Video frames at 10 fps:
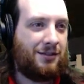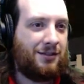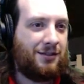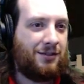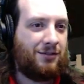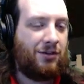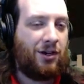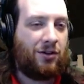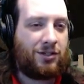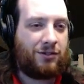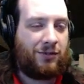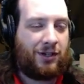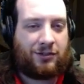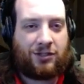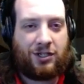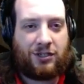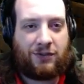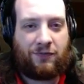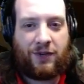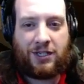Well, no, she's
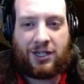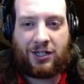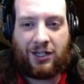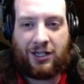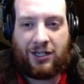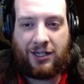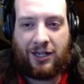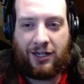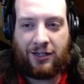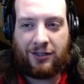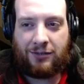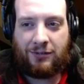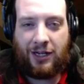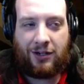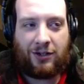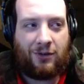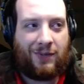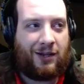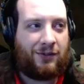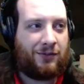physically here. I don't know
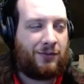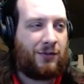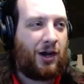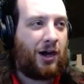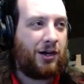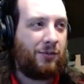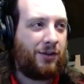about audibly.